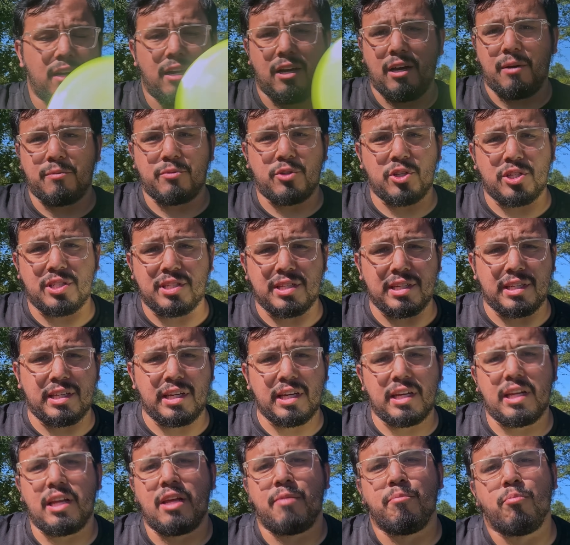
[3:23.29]
just to
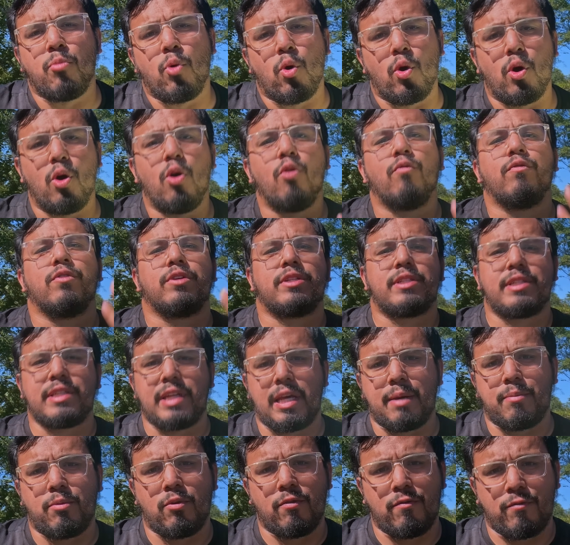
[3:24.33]
get a more
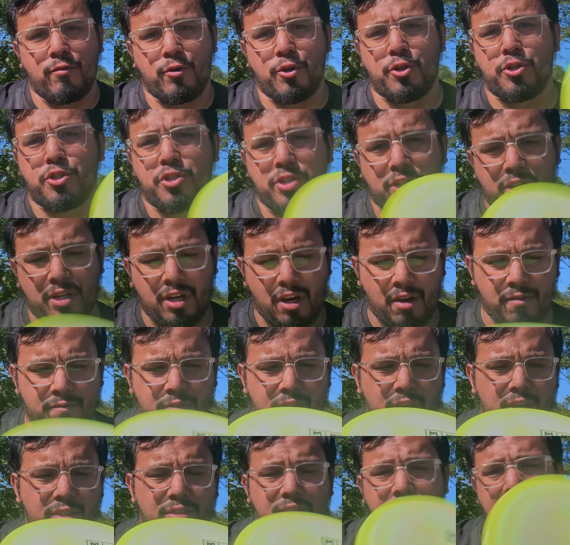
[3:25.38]
overstable version of the
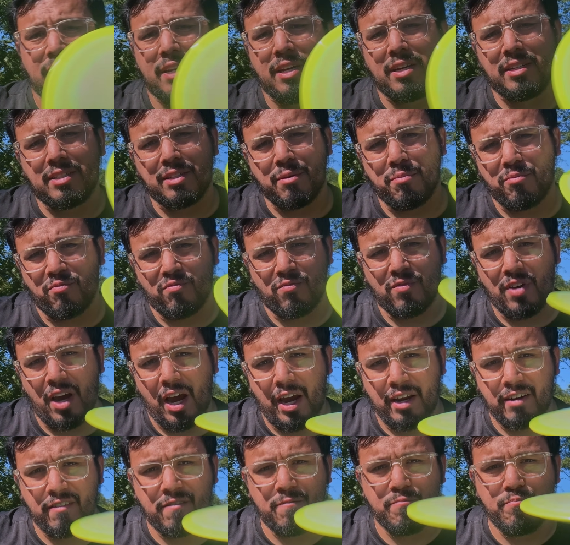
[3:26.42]
Athena to
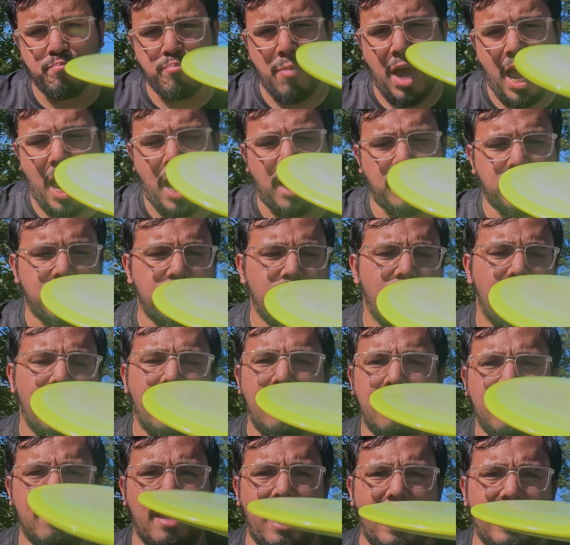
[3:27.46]
kind of match
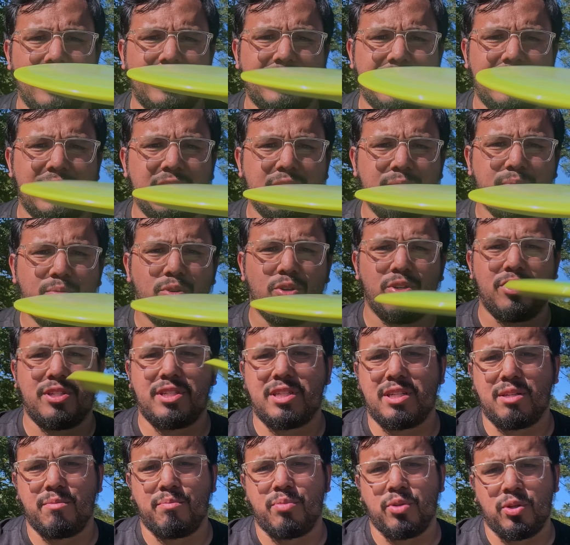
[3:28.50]
that Teebird
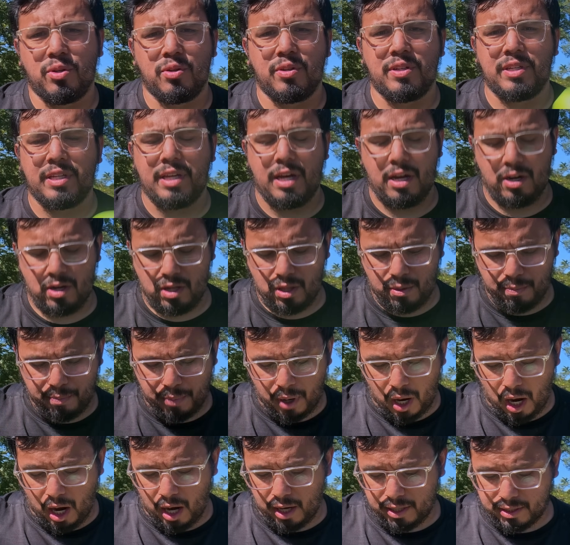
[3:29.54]
stability out of the
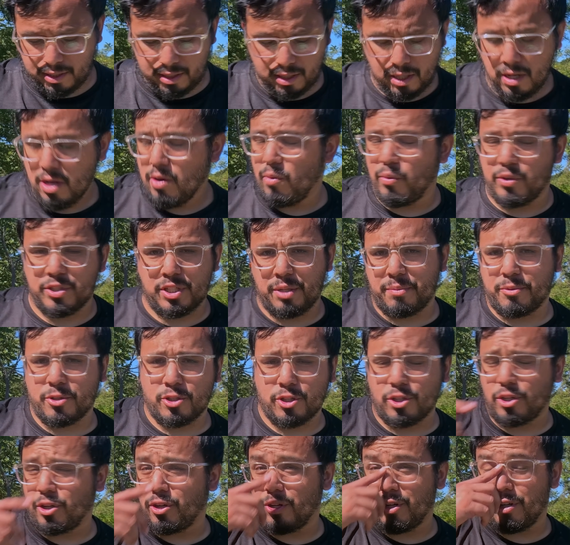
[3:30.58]
box, which I'm
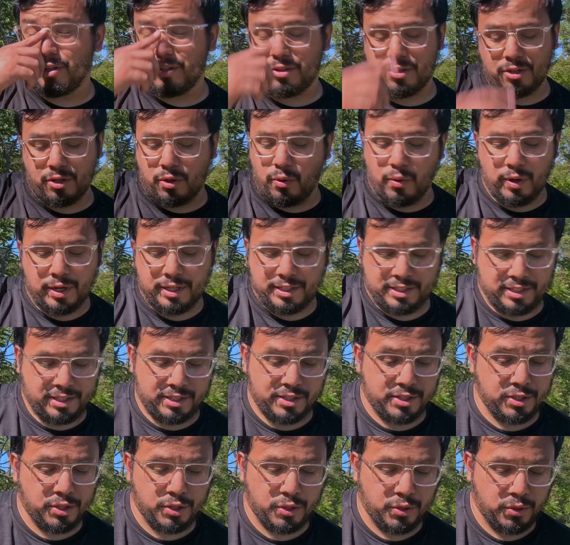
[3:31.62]
sure they're going to
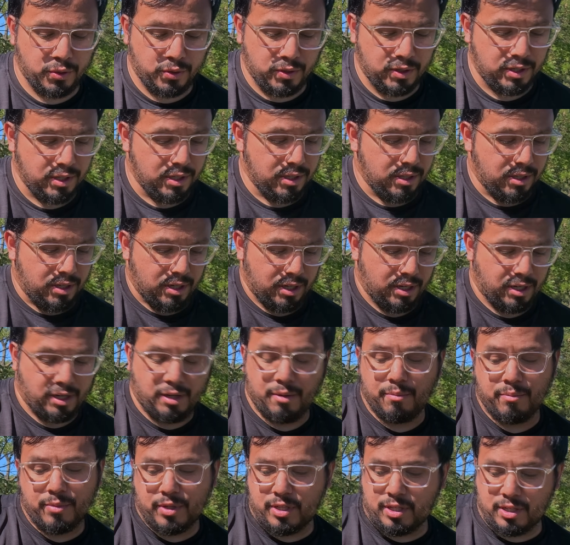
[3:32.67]
do,
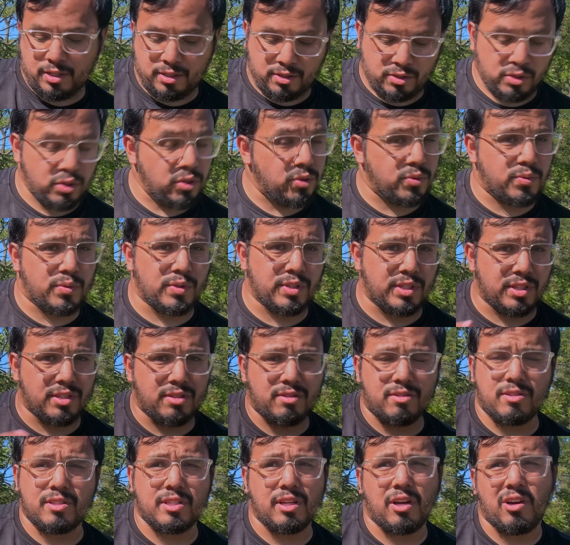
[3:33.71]
because those would
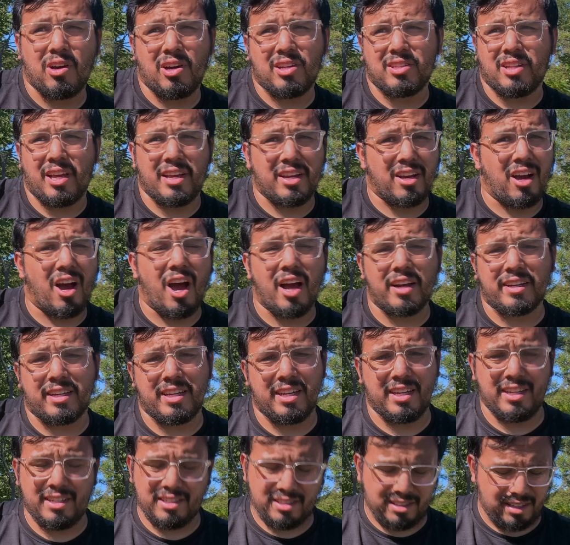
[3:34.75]
sell out like
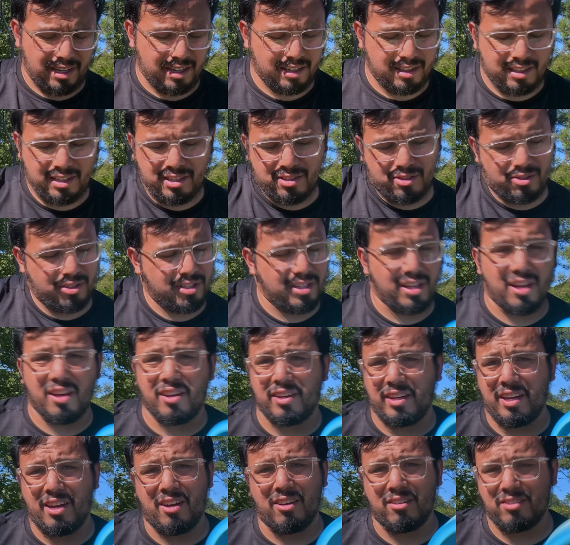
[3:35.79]
hotcakes, like these are selling
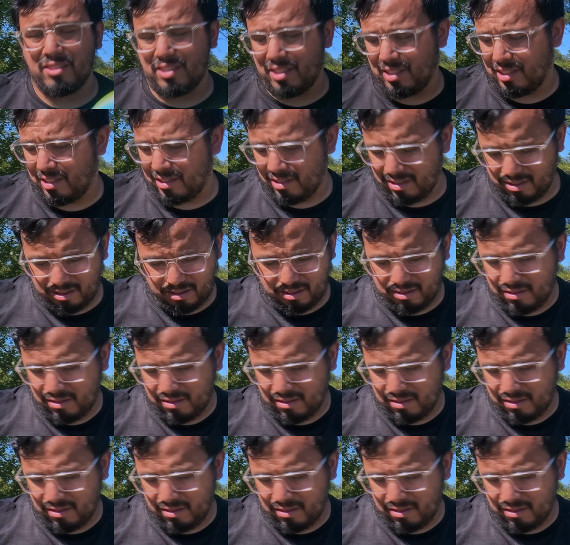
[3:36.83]
out, because